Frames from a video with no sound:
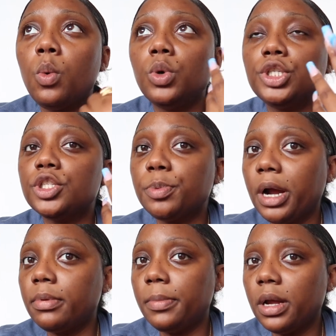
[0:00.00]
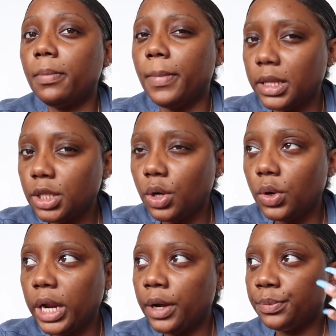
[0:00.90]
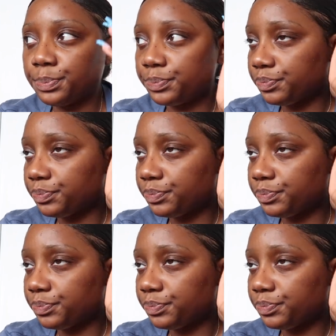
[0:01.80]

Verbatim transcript: which is probably about a month ago now